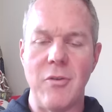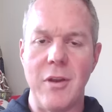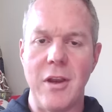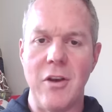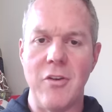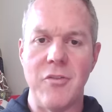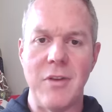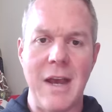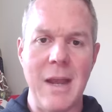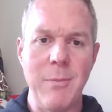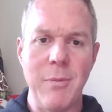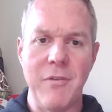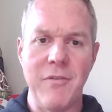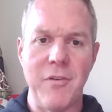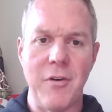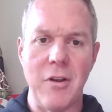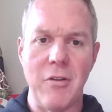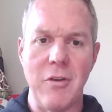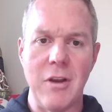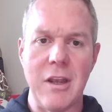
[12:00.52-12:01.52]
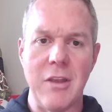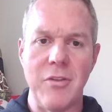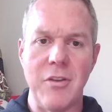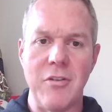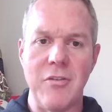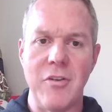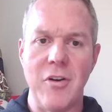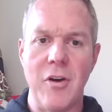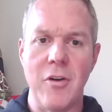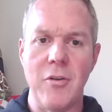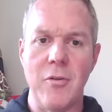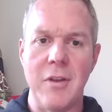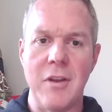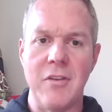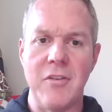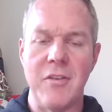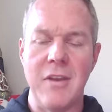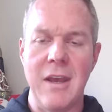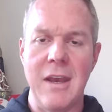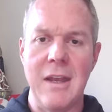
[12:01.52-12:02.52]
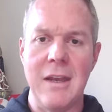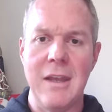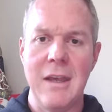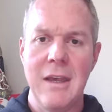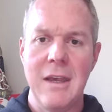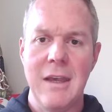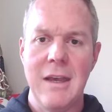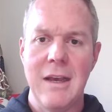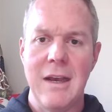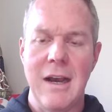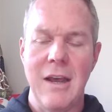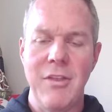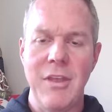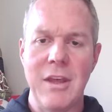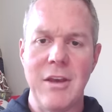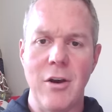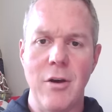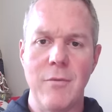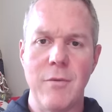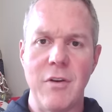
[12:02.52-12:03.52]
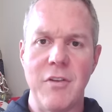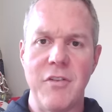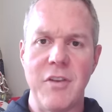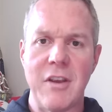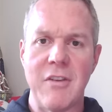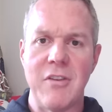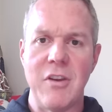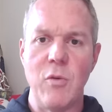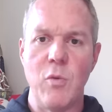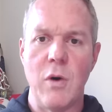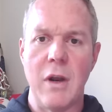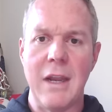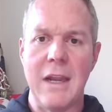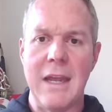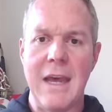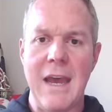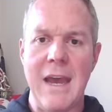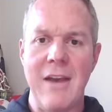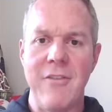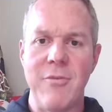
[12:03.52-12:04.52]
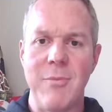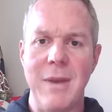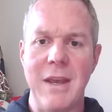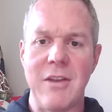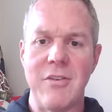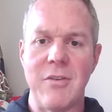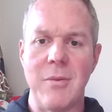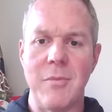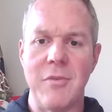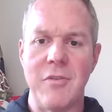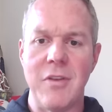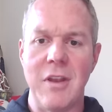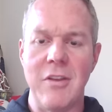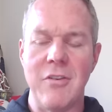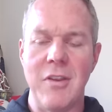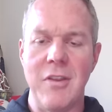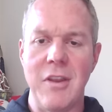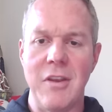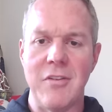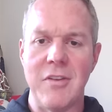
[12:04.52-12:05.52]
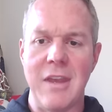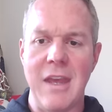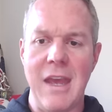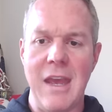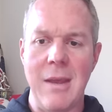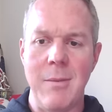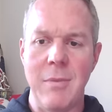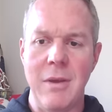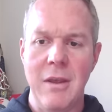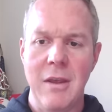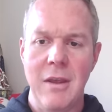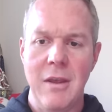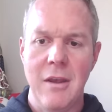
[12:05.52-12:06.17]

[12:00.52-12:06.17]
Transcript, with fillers: here, so I'd prefer to look at the total instead. I think over sixty-one and a half makes some sense in this game.